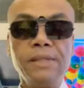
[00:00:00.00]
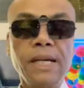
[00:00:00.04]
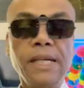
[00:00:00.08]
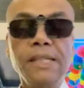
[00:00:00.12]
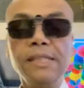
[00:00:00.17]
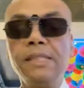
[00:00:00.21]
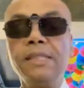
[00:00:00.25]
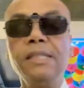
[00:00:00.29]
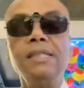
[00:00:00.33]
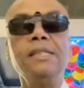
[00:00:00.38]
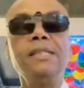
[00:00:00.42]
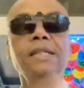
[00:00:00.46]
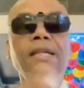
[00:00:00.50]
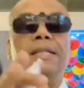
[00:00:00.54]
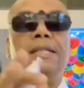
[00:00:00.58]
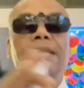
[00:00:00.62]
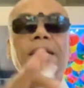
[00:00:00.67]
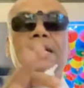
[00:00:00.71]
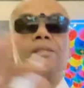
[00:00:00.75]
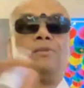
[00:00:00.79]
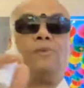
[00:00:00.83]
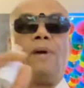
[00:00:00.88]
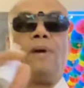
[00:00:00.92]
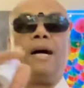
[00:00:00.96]
JC said
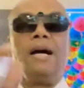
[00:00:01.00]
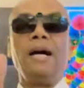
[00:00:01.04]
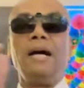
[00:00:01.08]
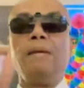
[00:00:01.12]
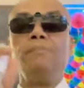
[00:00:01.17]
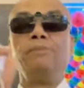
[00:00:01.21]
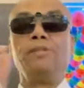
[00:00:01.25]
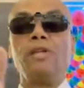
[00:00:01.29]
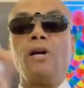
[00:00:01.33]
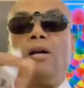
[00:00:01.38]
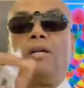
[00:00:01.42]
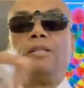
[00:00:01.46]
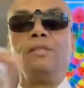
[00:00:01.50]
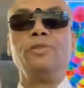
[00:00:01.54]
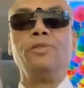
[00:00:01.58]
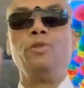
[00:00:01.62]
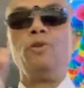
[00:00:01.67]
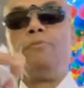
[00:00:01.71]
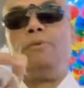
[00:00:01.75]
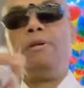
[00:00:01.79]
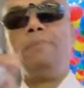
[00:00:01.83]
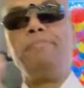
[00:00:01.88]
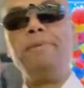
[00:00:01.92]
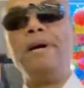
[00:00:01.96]
that's why I'm talking
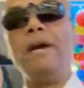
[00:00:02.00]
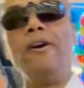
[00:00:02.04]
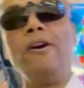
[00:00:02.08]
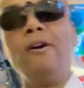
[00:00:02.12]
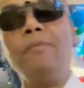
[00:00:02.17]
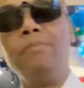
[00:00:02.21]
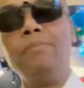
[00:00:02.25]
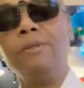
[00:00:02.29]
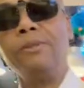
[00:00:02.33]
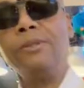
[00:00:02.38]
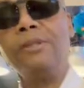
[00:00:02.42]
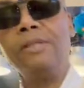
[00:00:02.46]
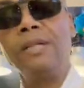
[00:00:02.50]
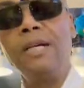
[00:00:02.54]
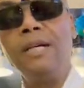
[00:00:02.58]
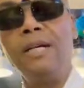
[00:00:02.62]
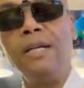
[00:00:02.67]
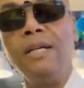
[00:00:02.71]
to them in parables,